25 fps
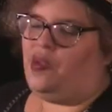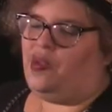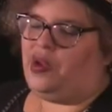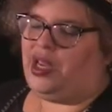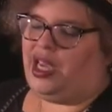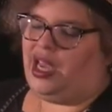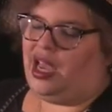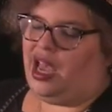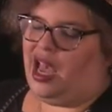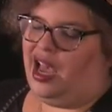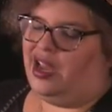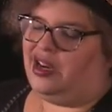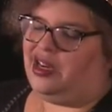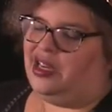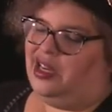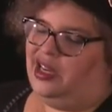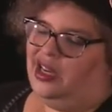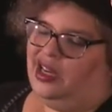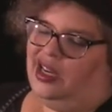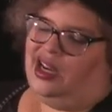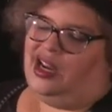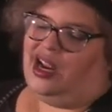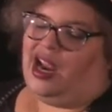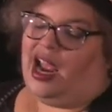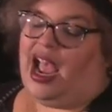we had
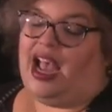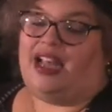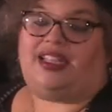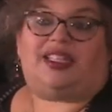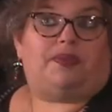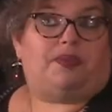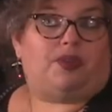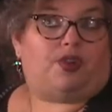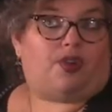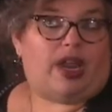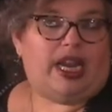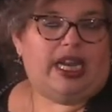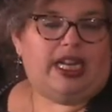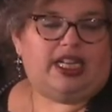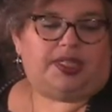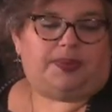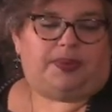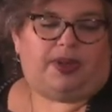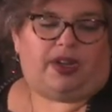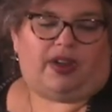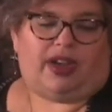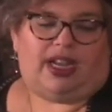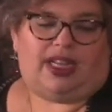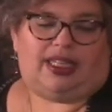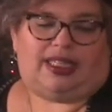had some great
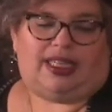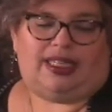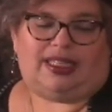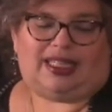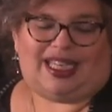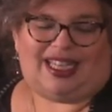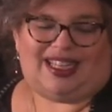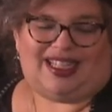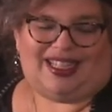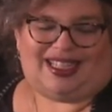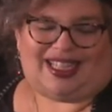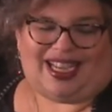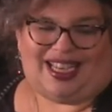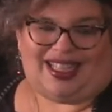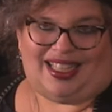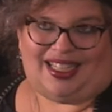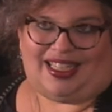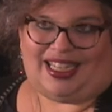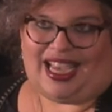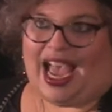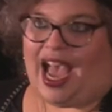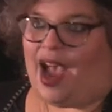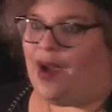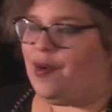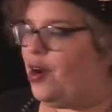experiences inside the
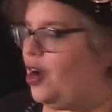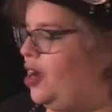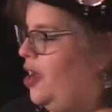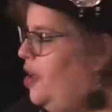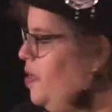tower